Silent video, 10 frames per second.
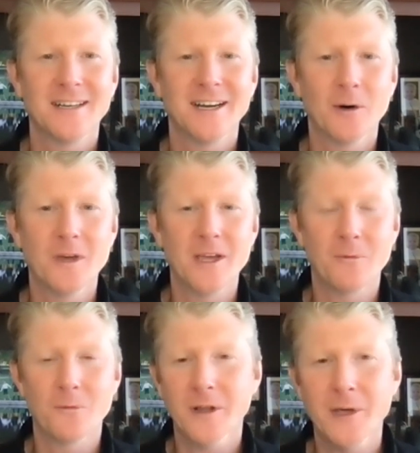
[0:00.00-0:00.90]
we
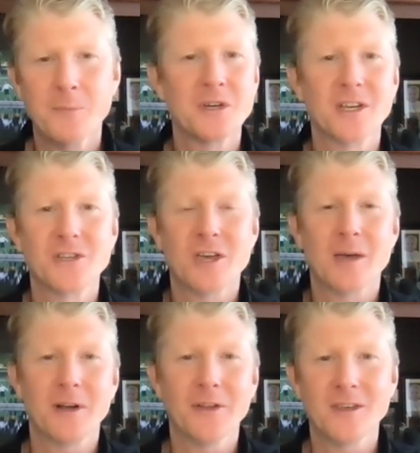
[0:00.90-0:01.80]
really appreciate you
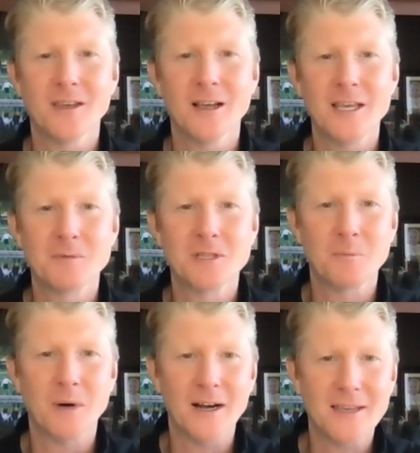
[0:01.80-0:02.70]
coming on the
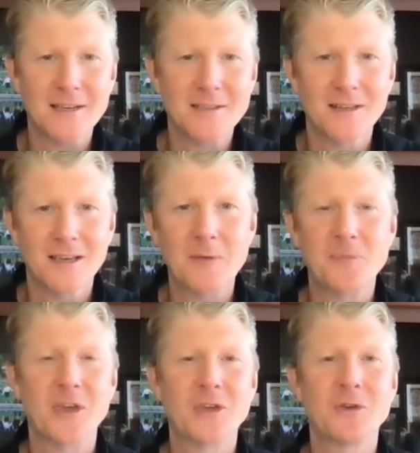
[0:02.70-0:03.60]
EMSED podcast today.
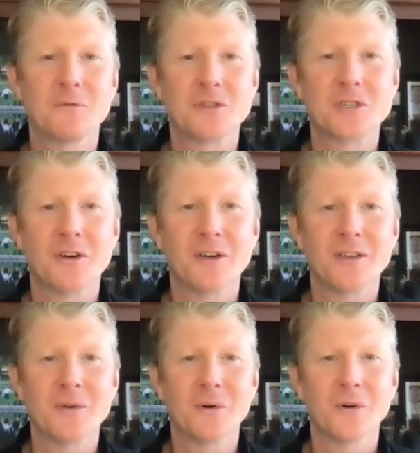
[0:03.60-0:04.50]
Thank you for
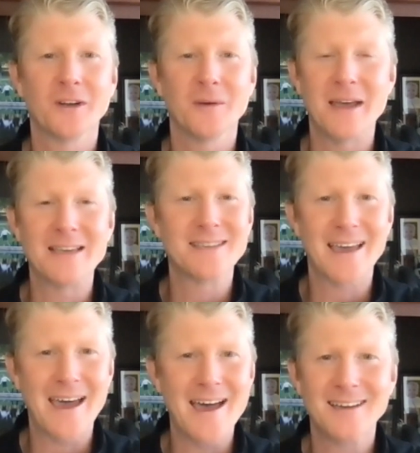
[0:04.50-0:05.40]
sharing your amazing
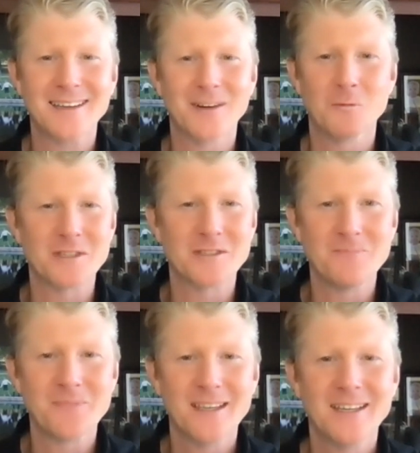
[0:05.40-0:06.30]
hack and
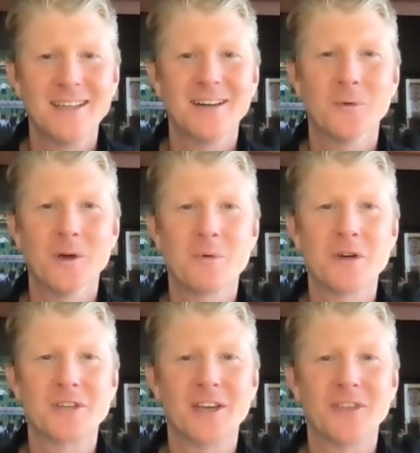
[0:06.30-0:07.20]
wisdom We
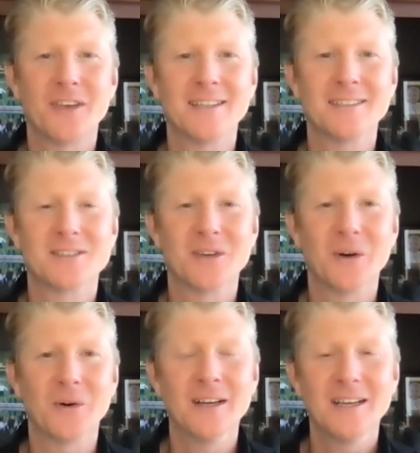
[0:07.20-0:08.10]
appreciate that.
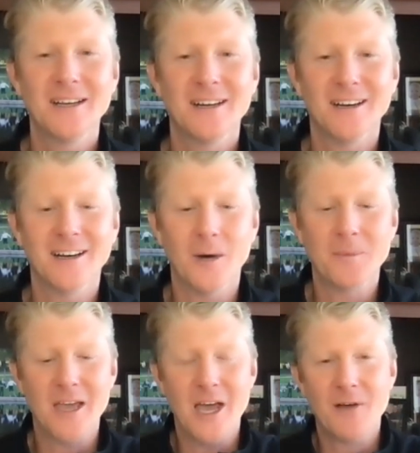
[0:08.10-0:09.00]
So on
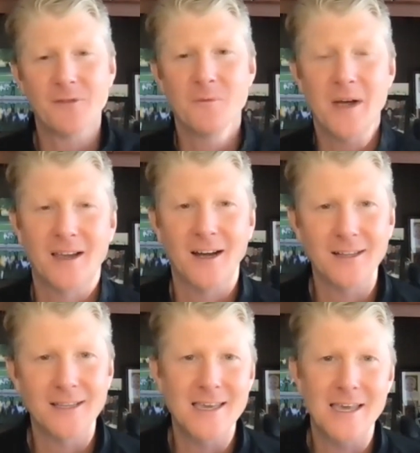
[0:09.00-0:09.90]
behalf of my
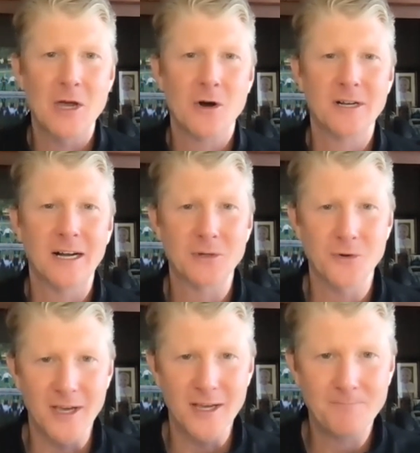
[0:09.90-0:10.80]
colleague, ER Dr. Nate,